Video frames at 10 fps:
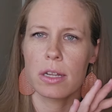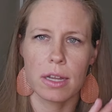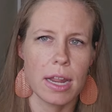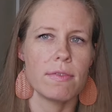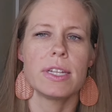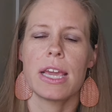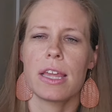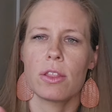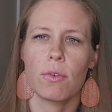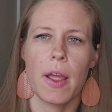kind of
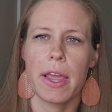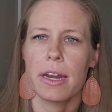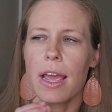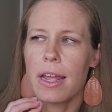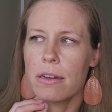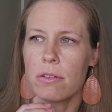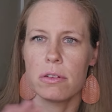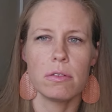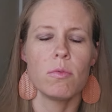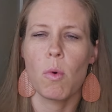taking the reign and
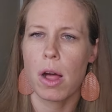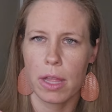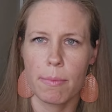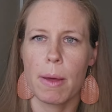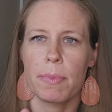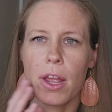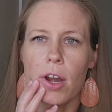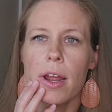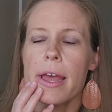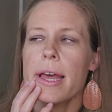while I'm up there.